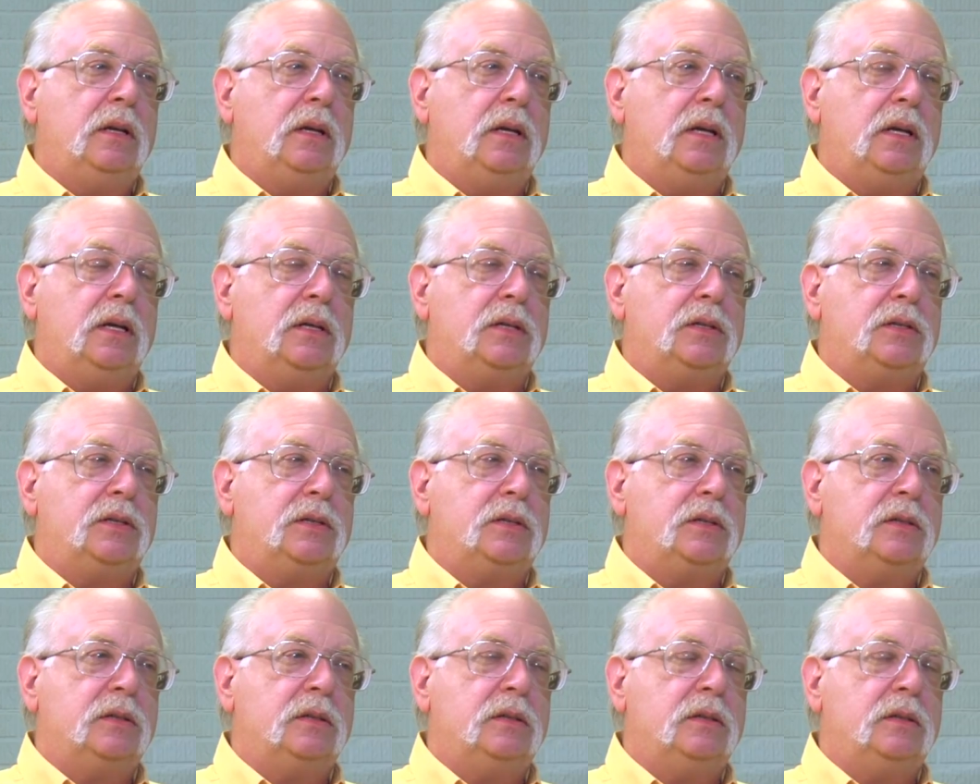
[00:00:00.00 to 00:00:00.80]

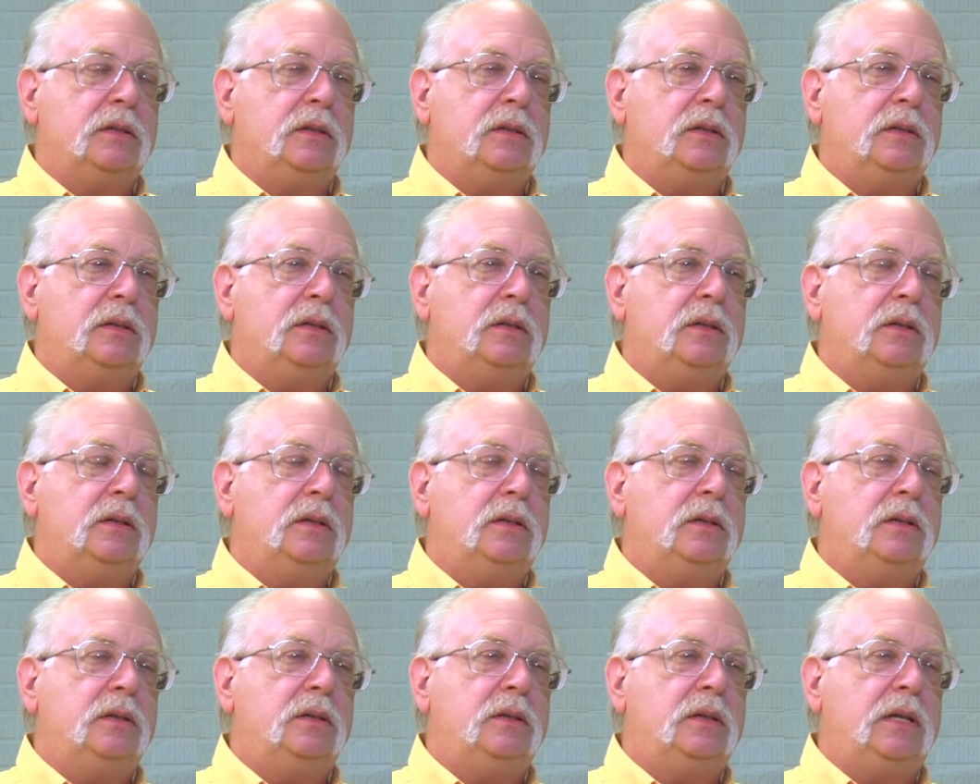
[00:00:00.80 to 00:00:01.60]
Is
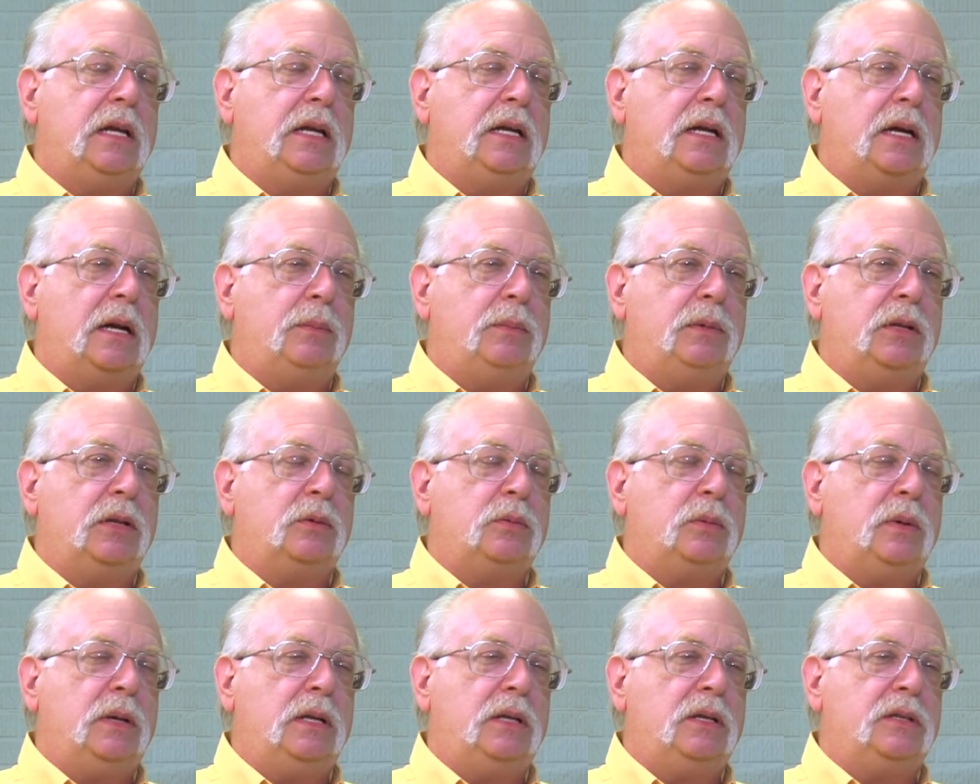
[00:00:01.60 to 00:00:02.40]
they come to the
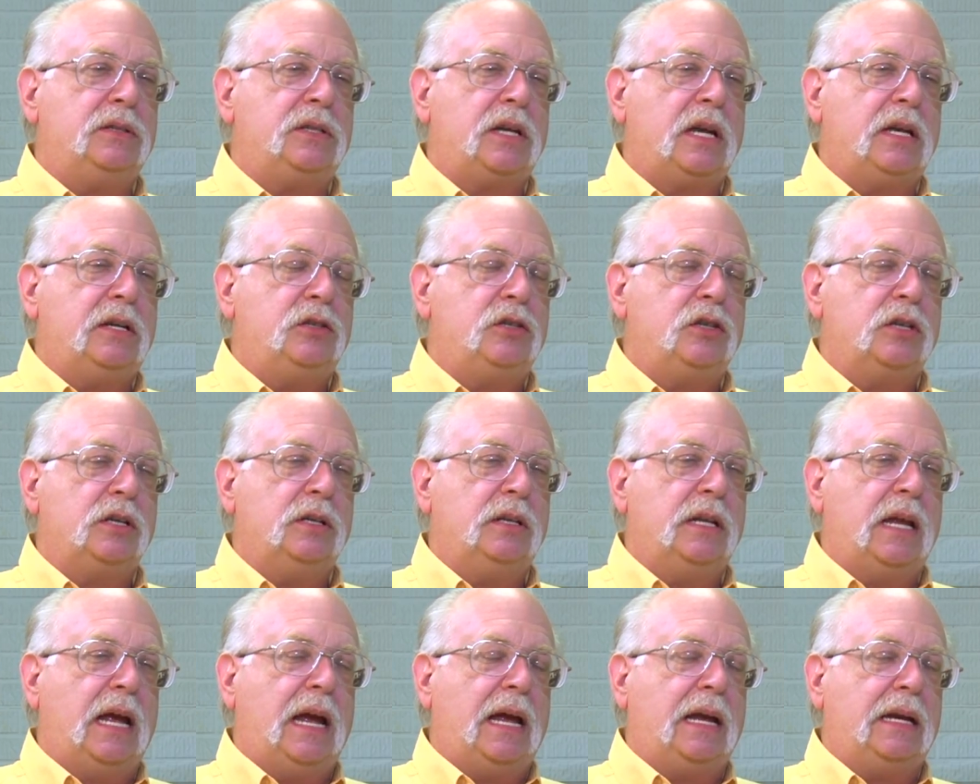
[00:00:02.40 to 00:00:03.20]
realization
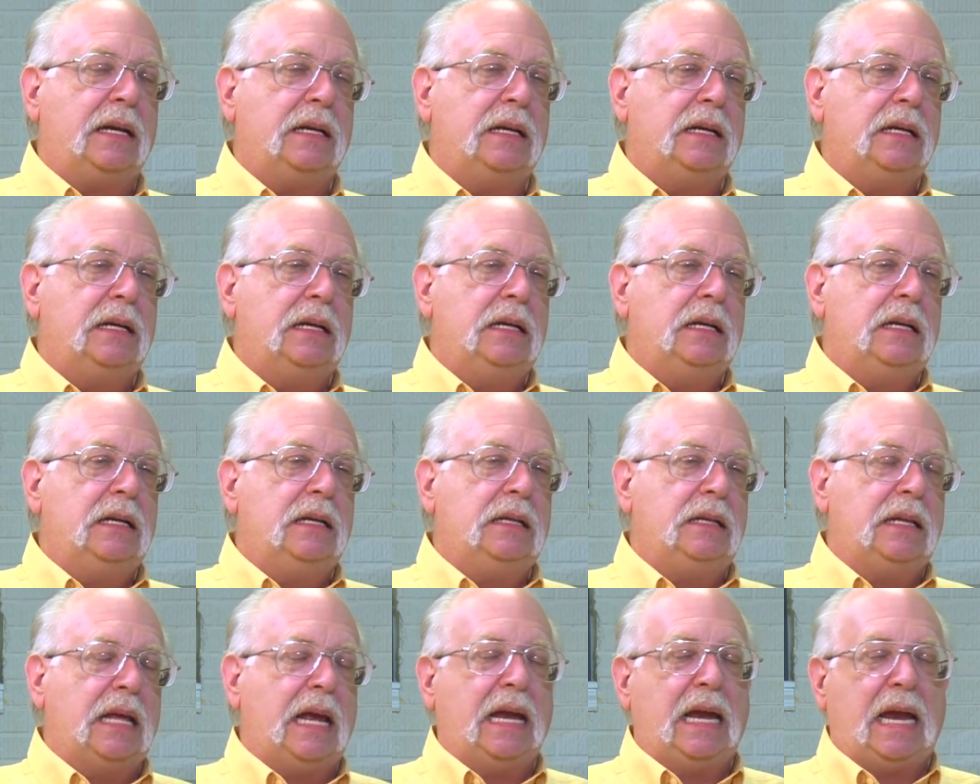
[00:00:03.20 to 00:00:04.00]
that
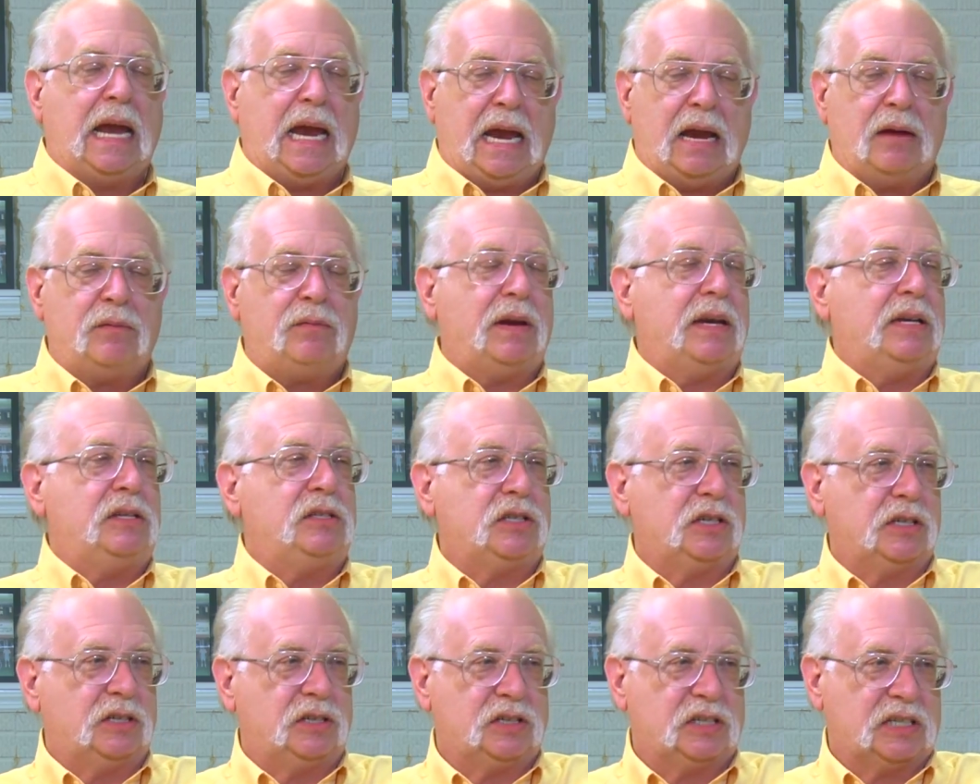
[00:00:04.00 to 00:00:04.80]
they have a
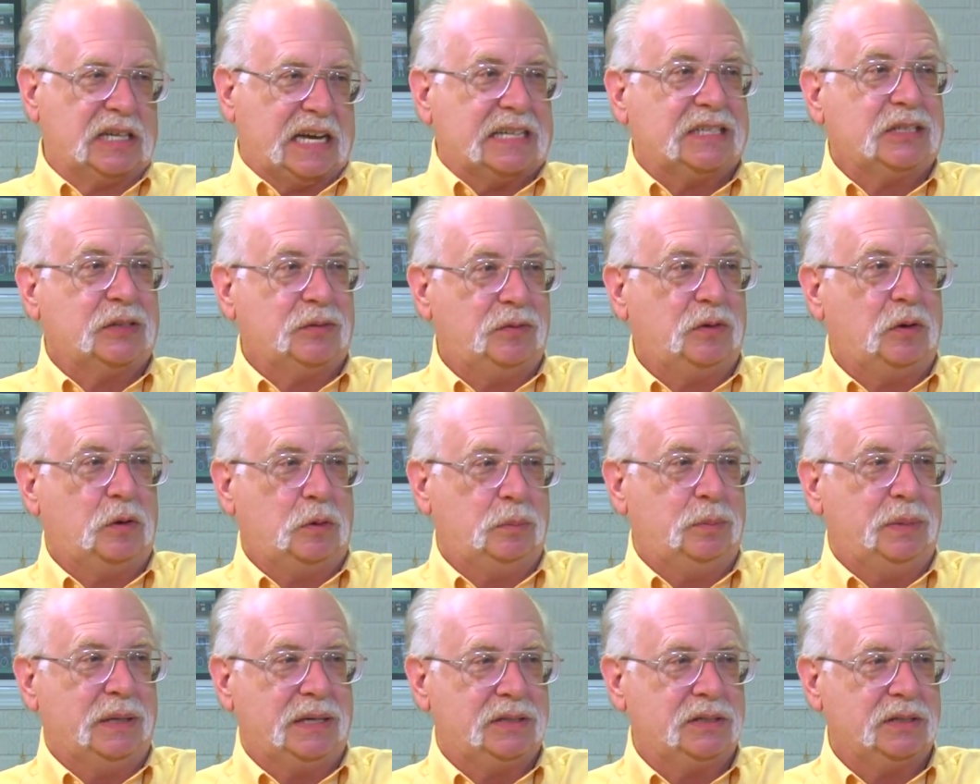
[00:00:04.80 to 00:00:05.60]
successful
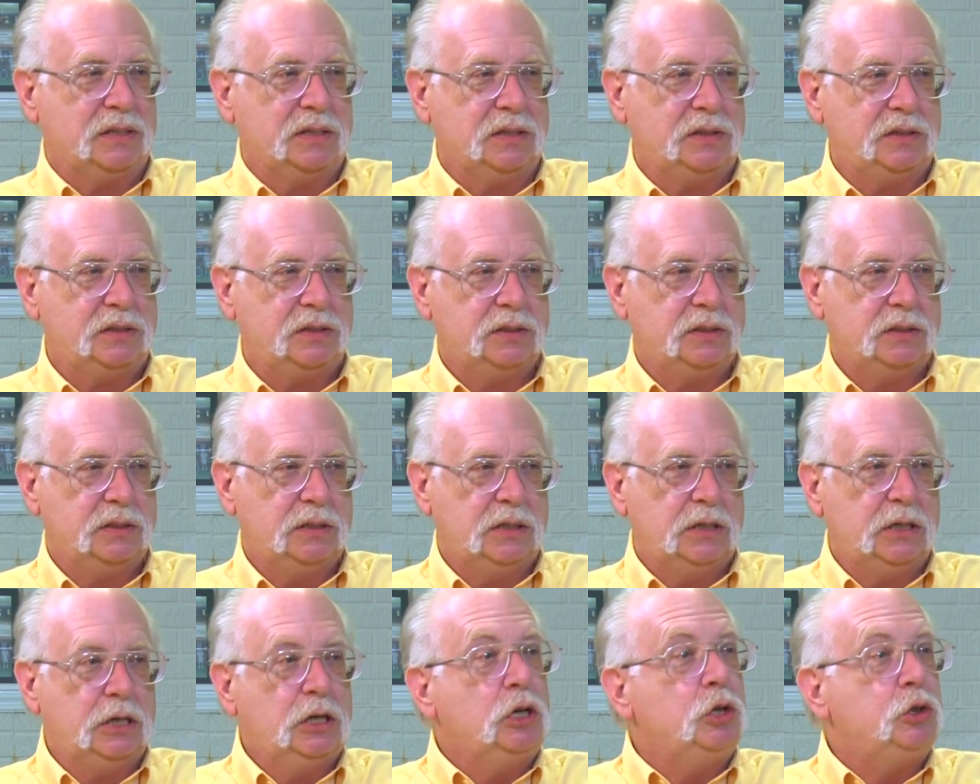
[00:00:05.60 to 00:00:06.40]
business,
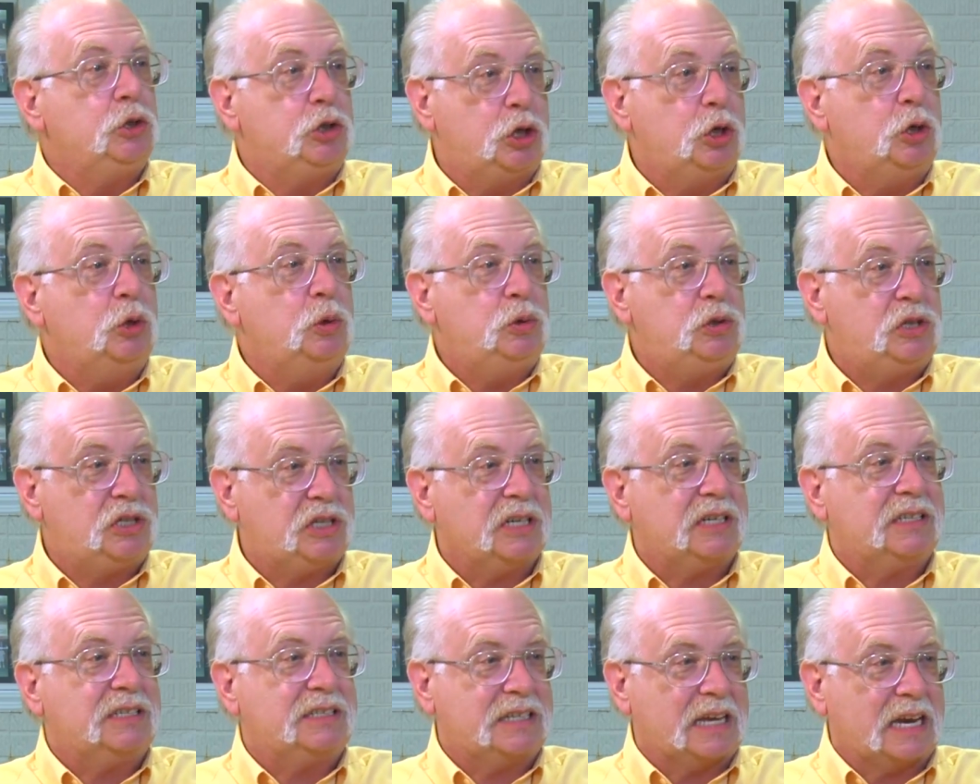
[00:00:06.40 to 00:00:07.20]
too
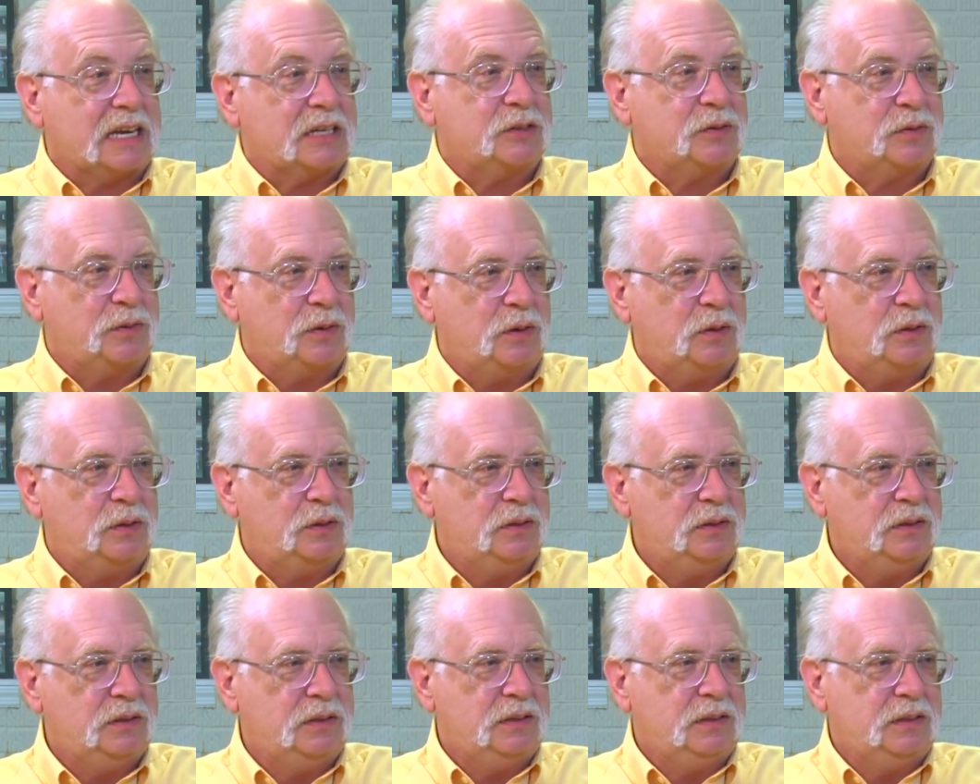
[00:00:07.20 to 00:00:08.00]
successful
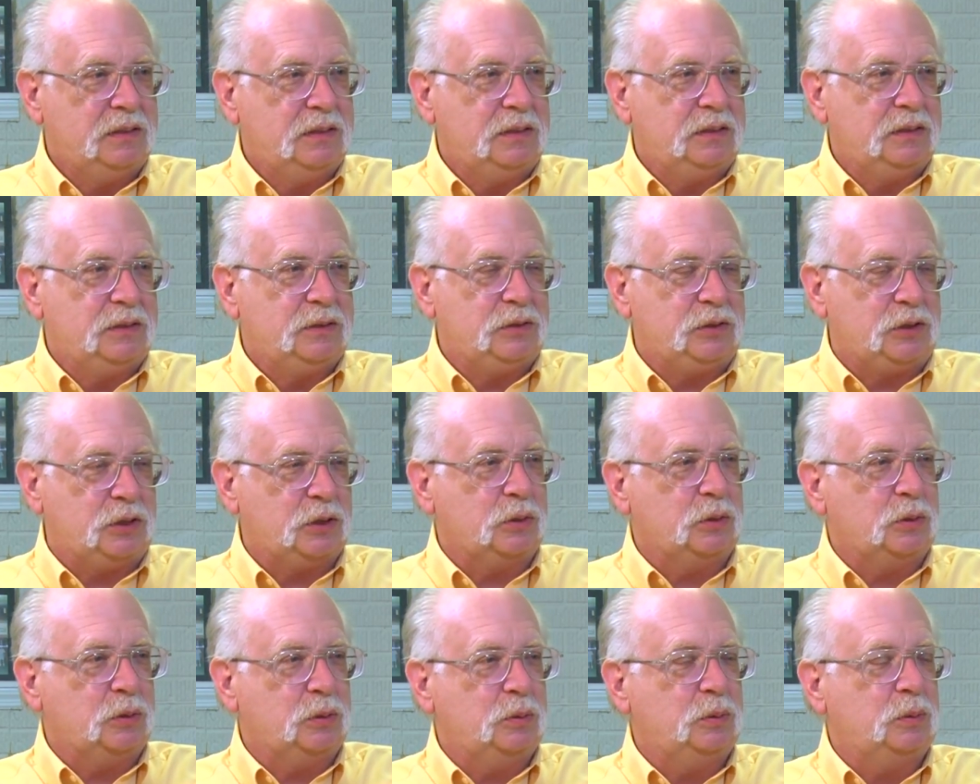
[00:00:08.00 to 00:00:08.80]

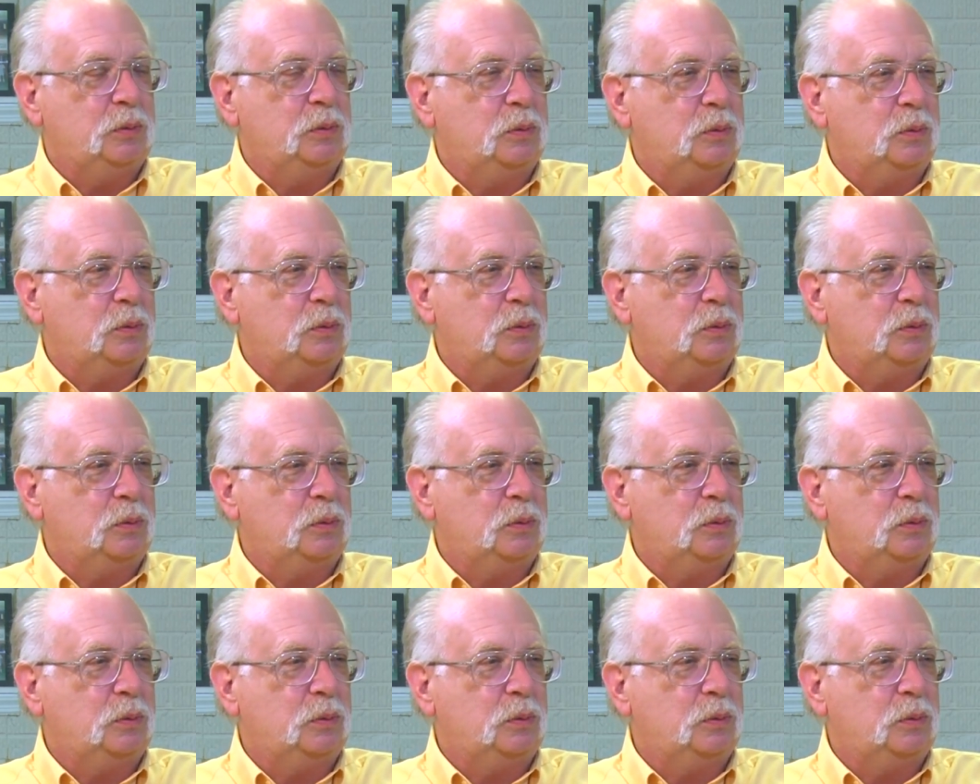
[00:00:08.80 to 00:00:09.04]
to